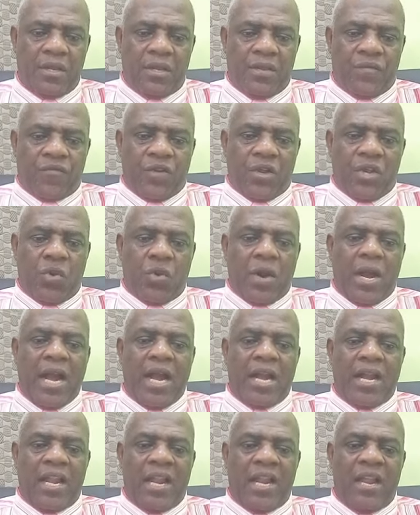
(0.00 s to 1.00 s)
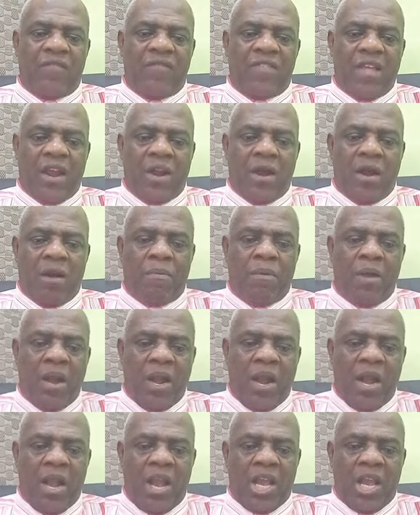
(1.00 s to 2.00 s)
For you are highly lifted up.
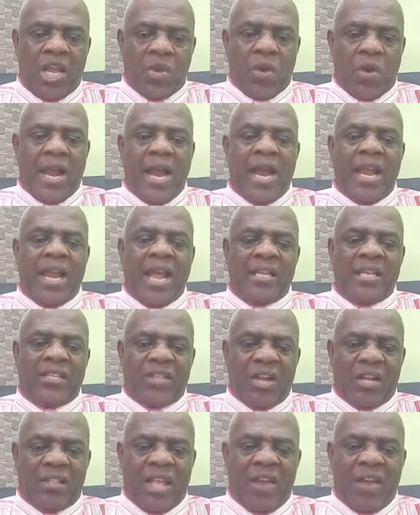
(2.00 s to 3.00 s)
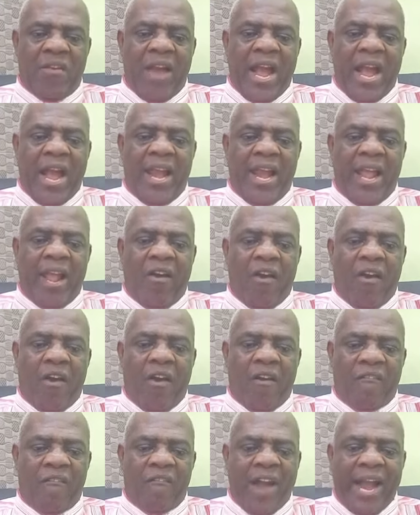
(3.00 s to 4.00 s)
You are highly exalted. You are highly
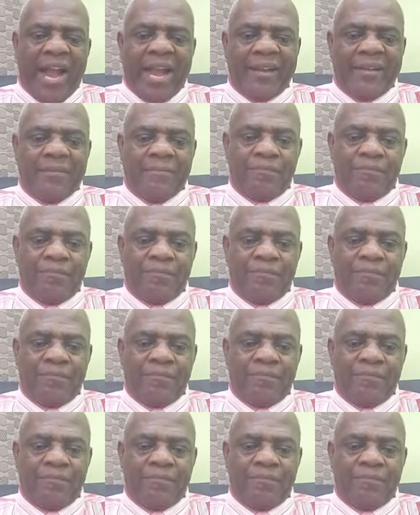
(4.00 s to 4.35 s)
glorified.